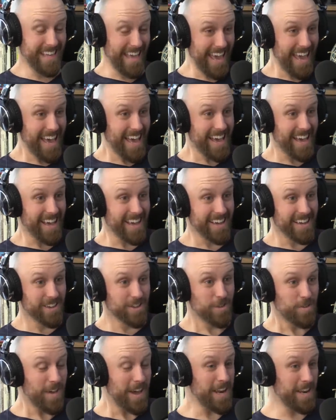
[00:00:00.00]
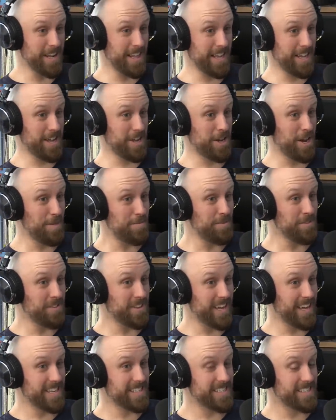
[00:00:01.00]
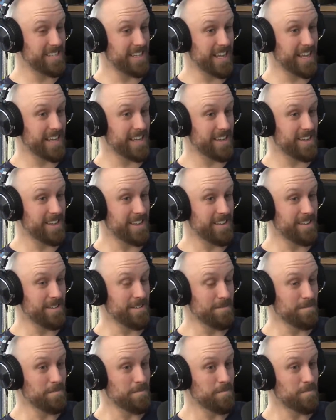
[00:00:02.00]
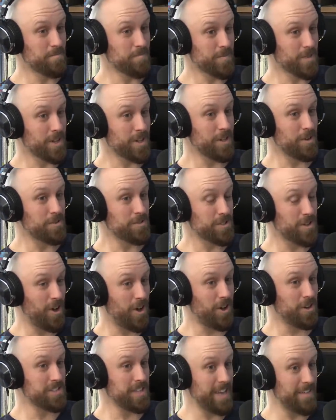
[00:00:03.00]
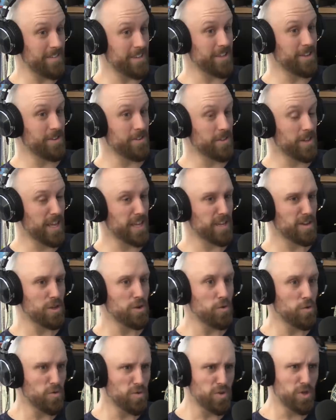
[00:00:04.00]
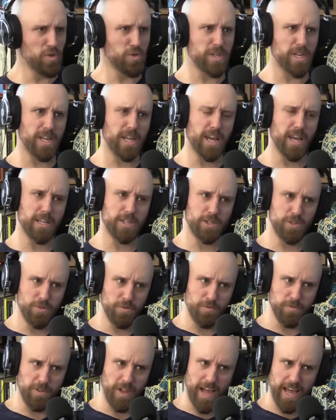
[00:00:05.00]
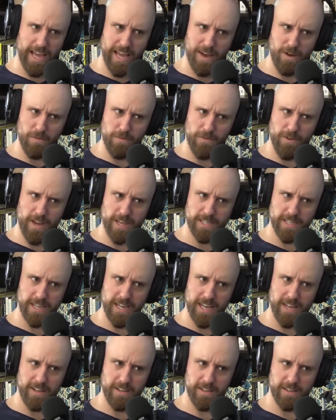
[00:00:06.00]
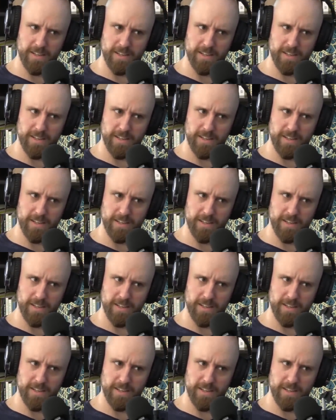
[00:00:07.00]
Yeah, you got in like a couple nice close calls, haven't you? Like you did you fly out for SNL?